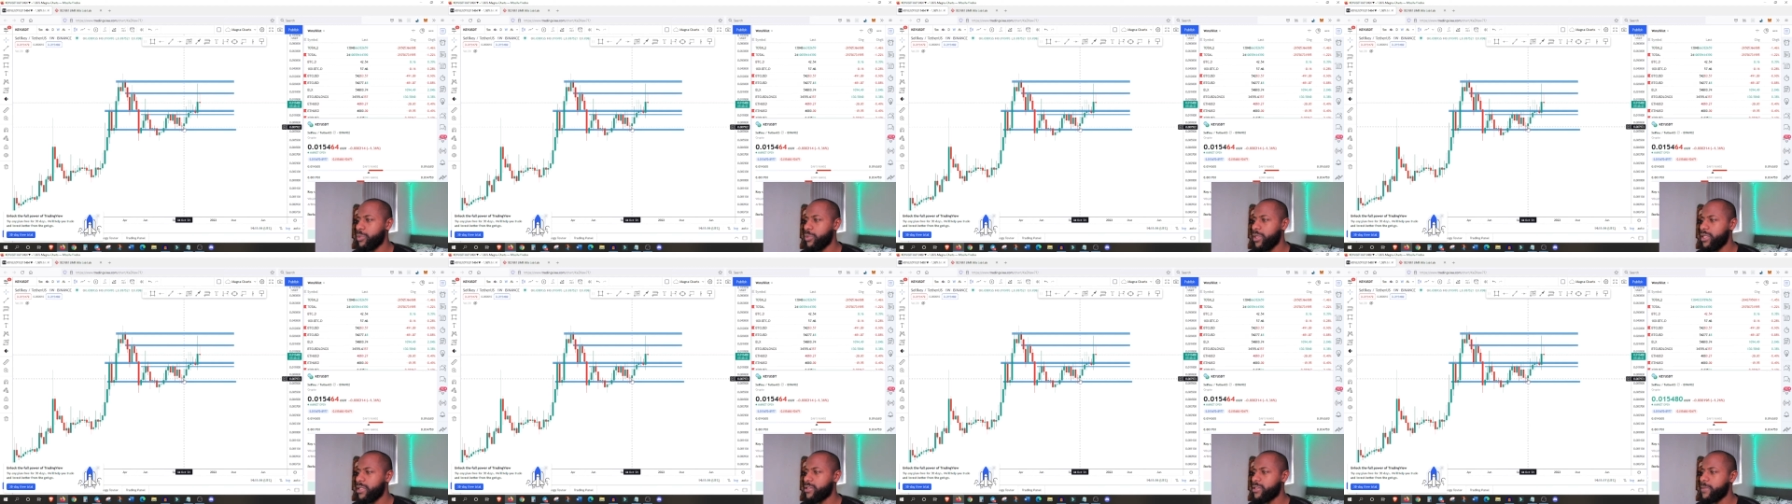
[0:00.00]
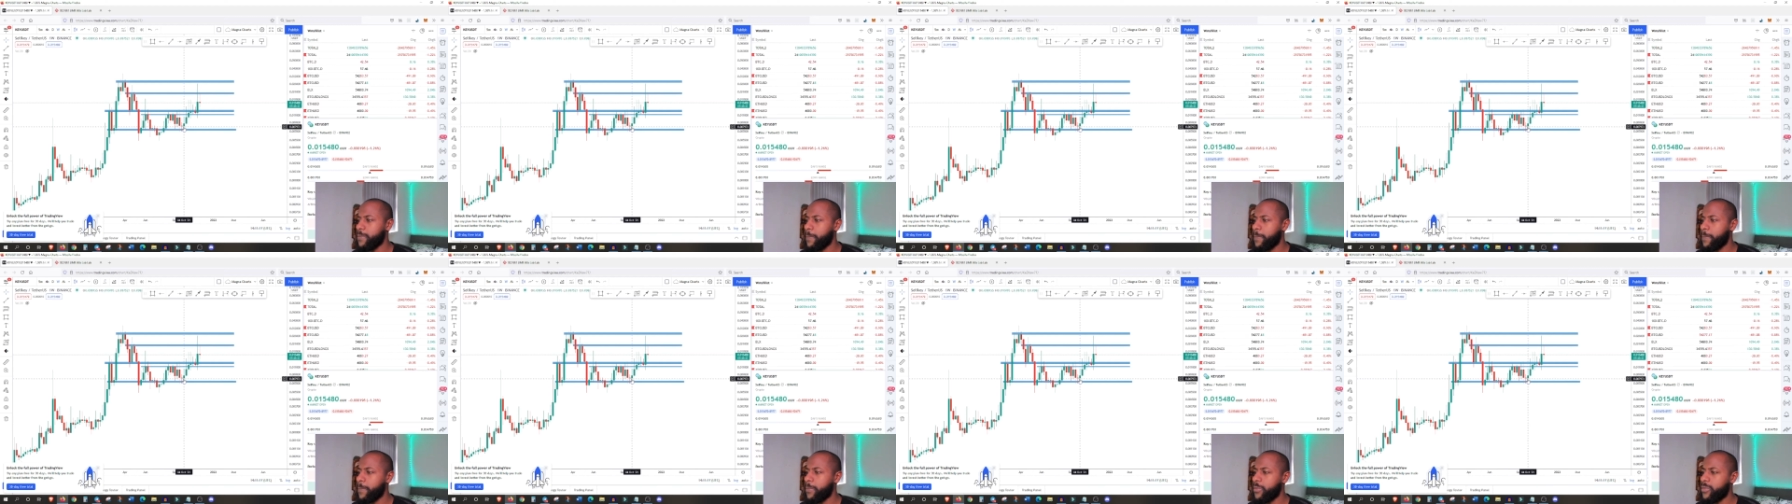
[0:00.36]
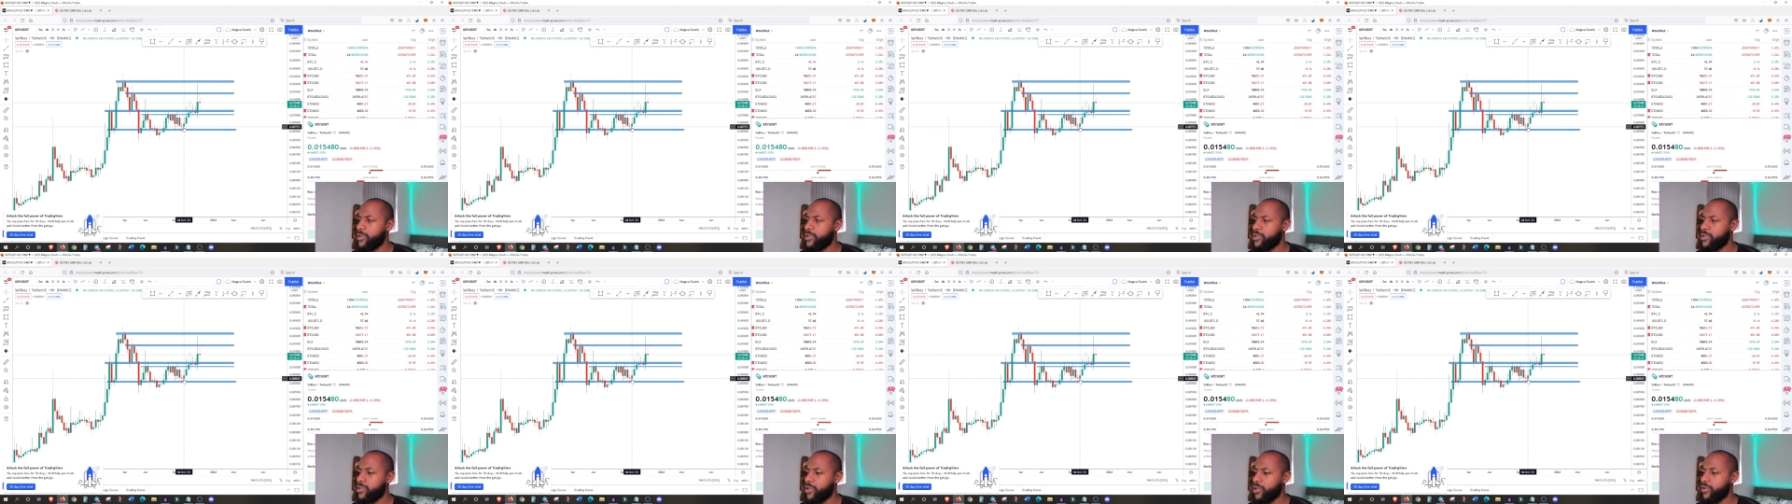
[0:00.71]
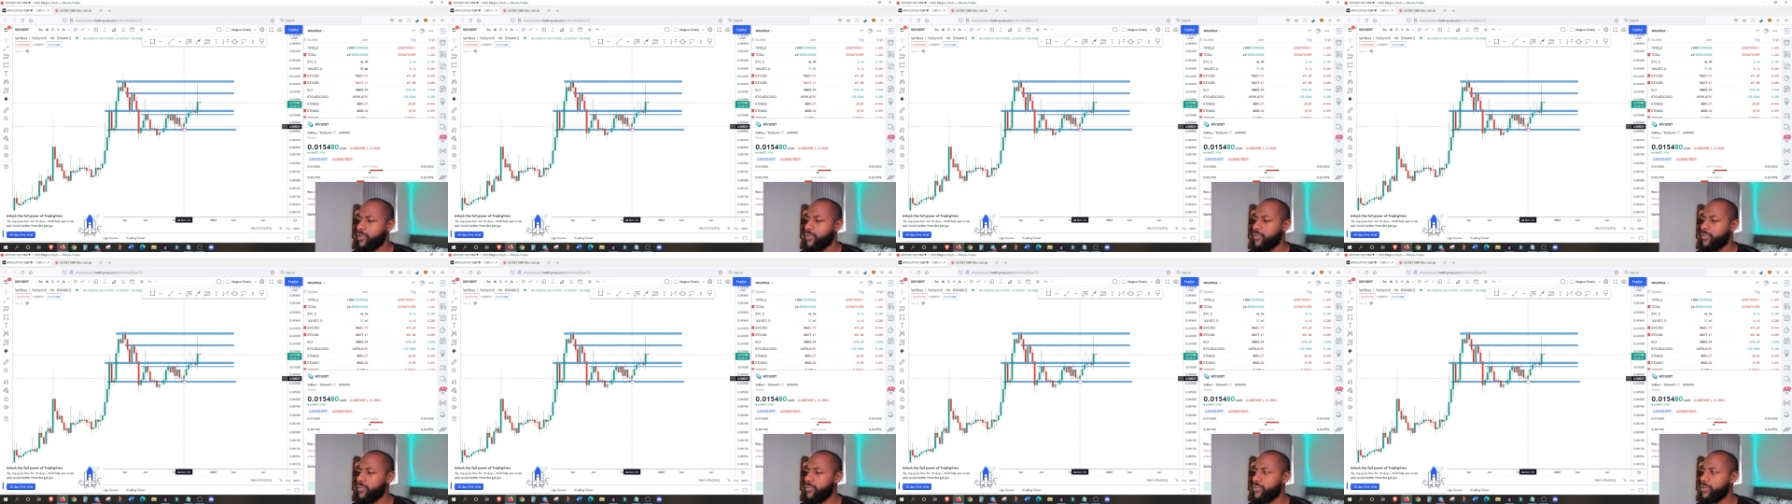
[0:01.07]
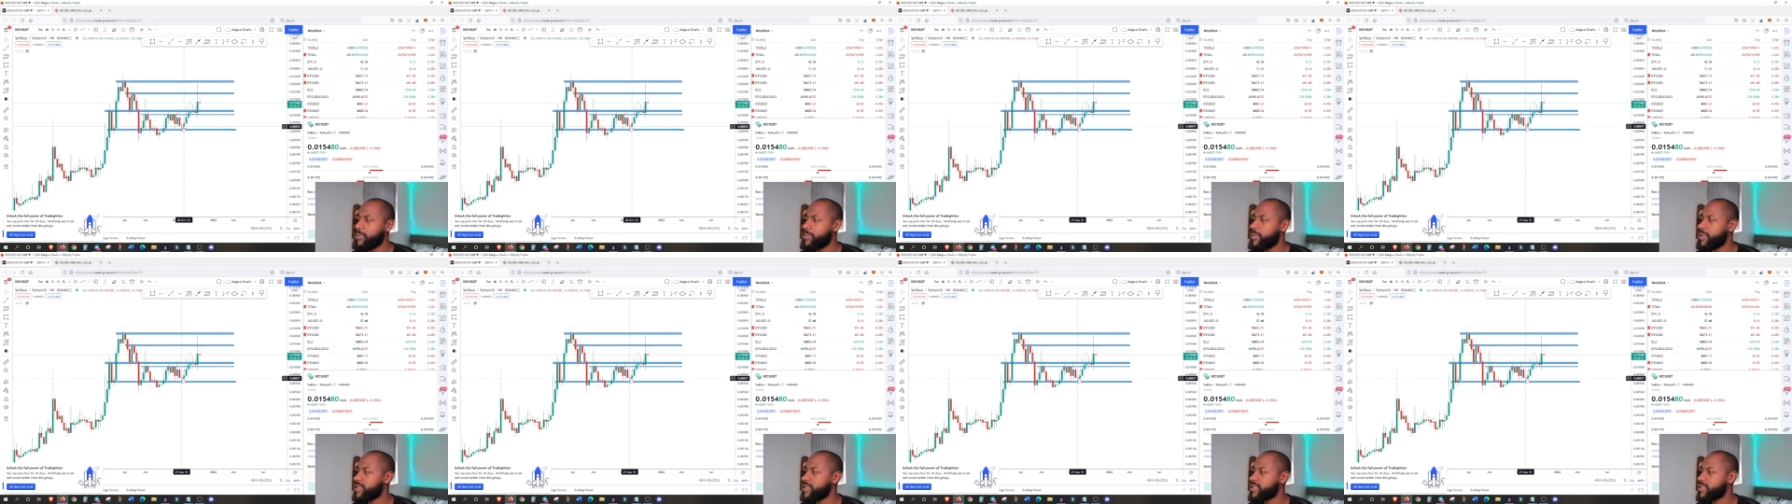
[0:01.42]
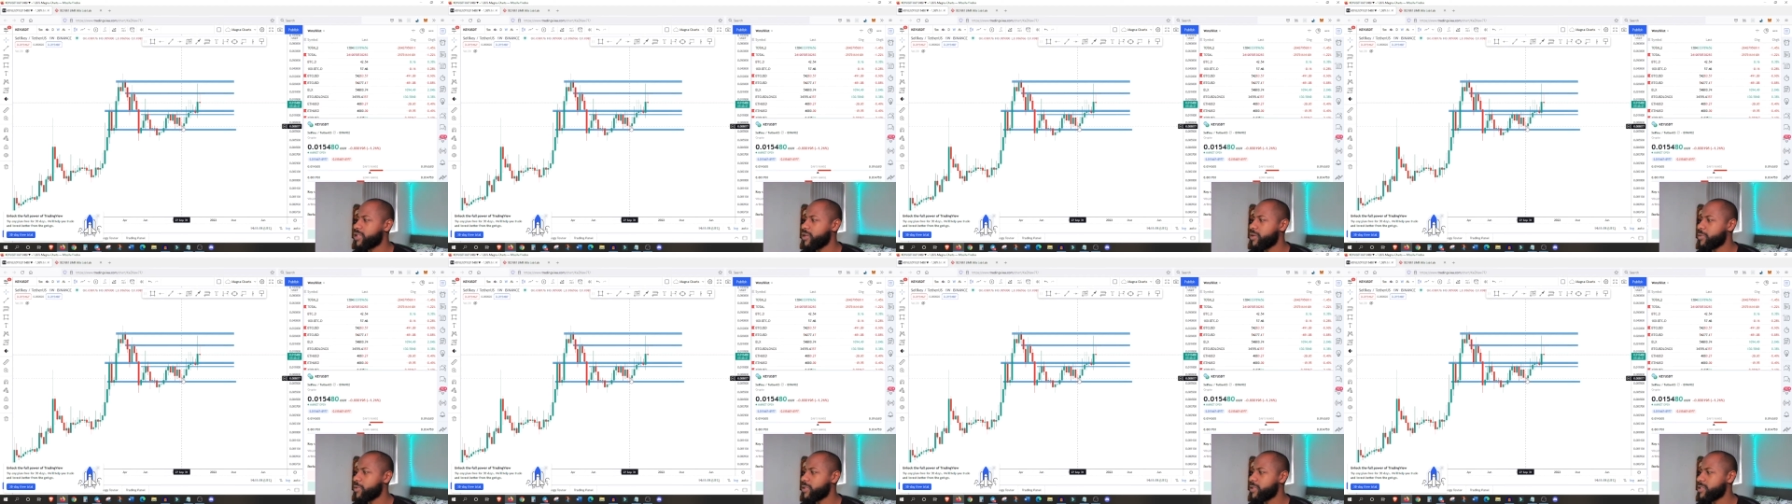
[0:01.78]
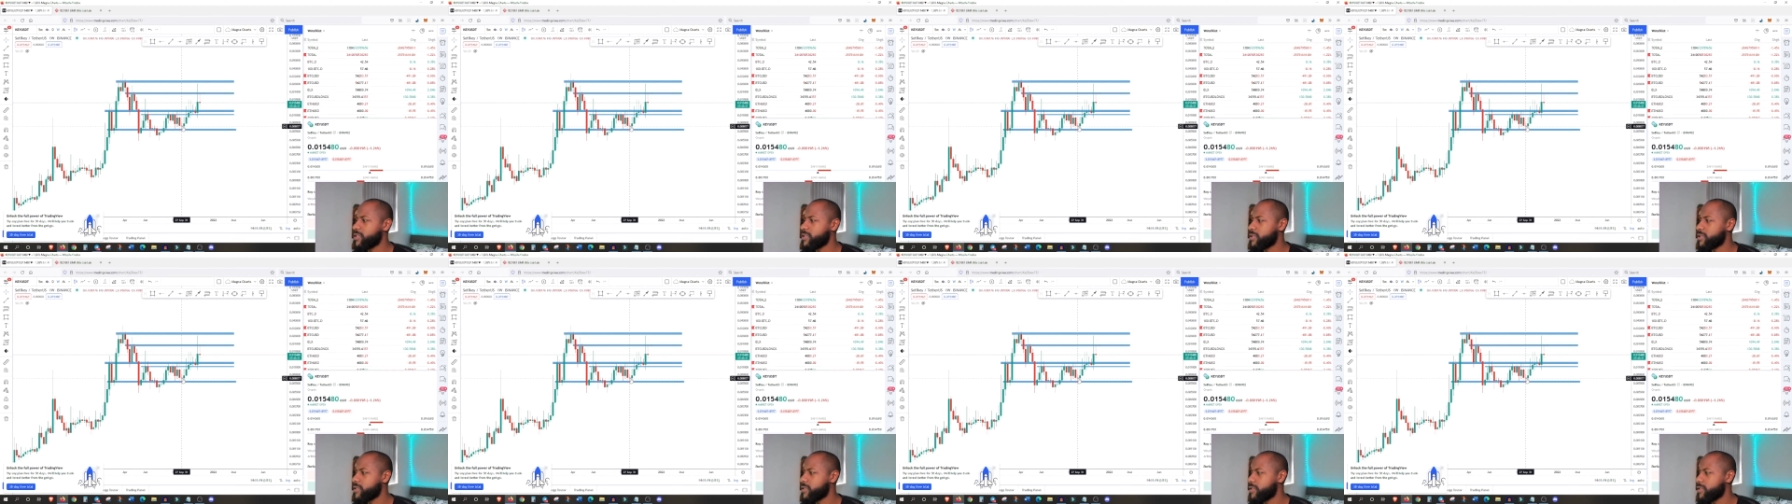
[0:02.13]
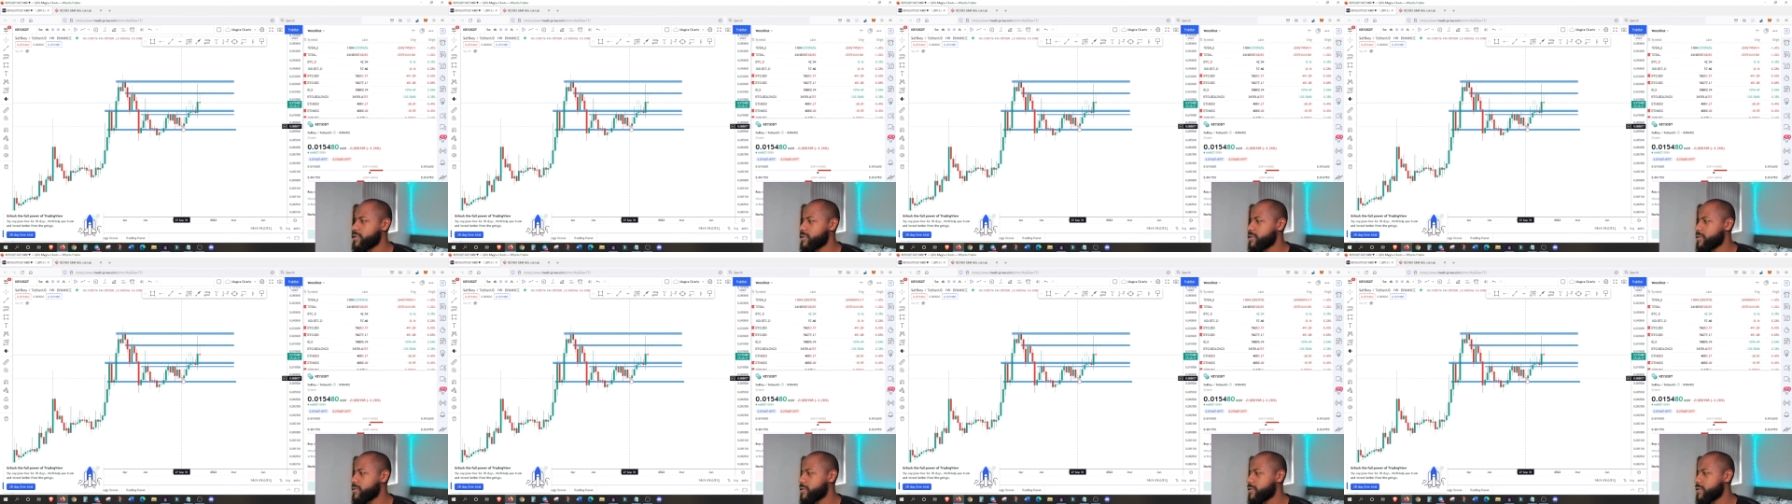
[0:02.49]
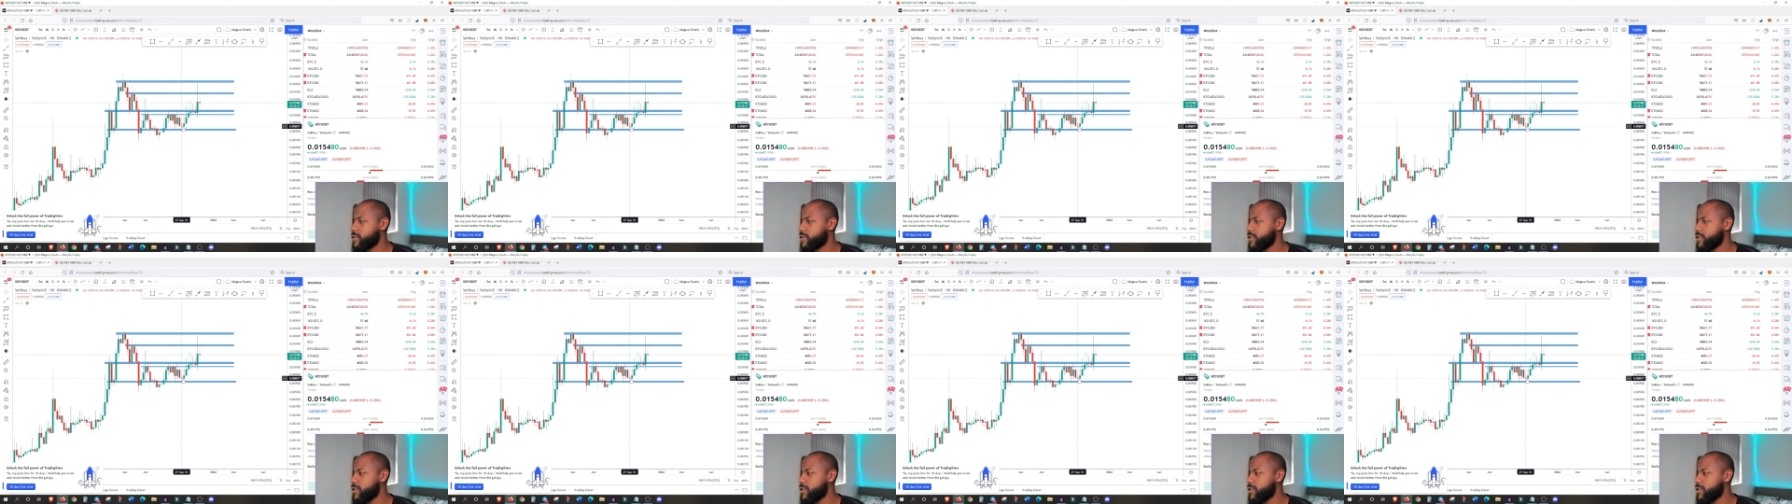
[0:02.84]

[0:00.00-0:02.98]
weeks. So from as low as,